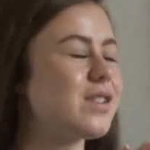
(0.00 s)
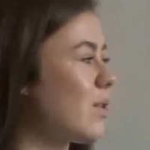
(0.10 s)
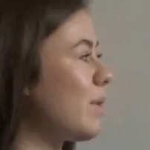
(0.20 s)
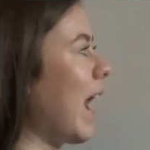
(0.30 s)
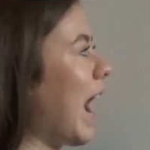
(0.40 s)

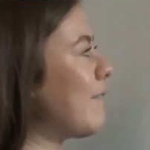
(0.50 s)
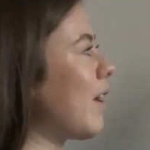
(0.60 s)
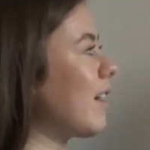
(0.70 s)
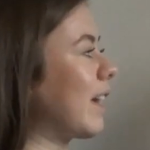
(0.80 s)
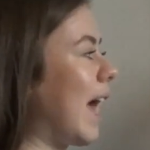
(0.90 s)
So we have
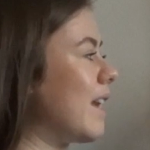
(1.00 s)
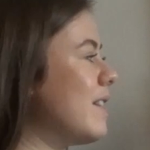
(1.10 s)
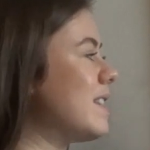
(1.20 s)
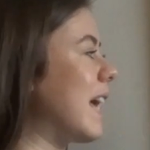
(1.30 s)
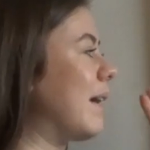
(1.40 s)
our
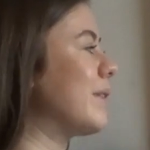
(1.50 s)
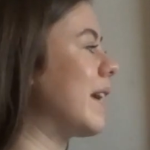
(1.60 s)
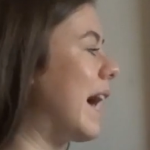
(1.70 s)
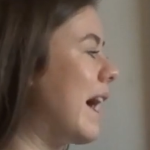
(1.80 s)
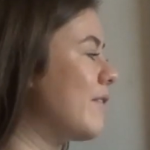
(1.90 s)
calories and we
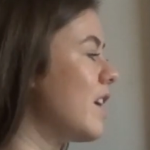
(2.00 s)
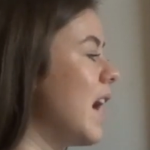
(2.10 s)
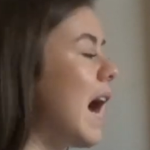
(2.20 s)
have